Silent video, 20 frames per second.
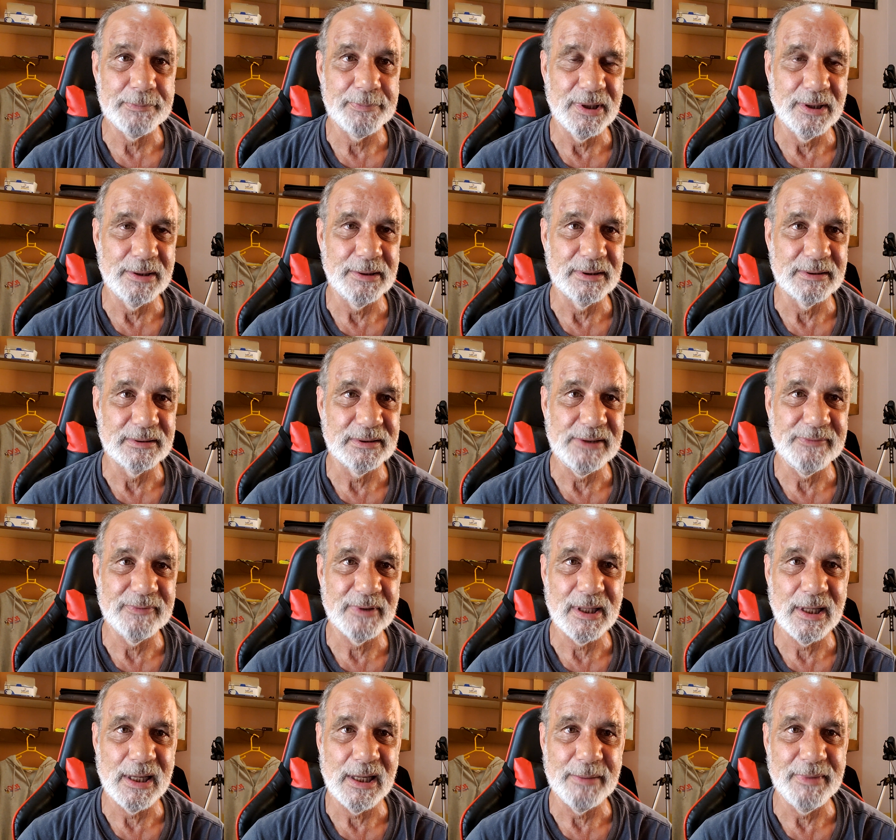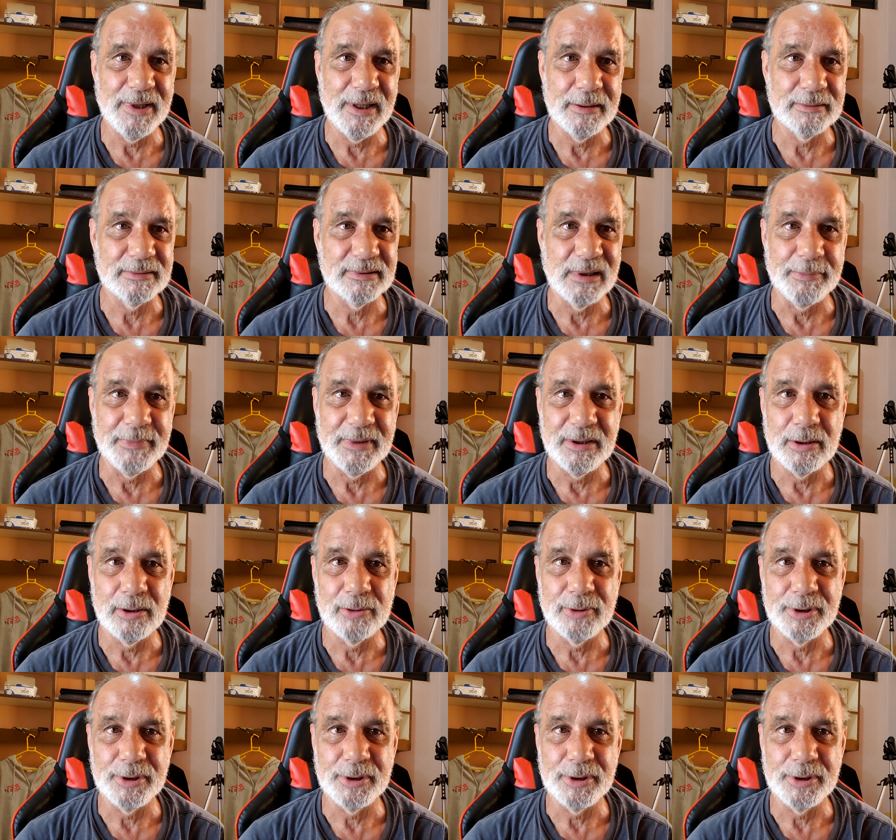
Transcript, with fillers: button and leave a comment. Let me know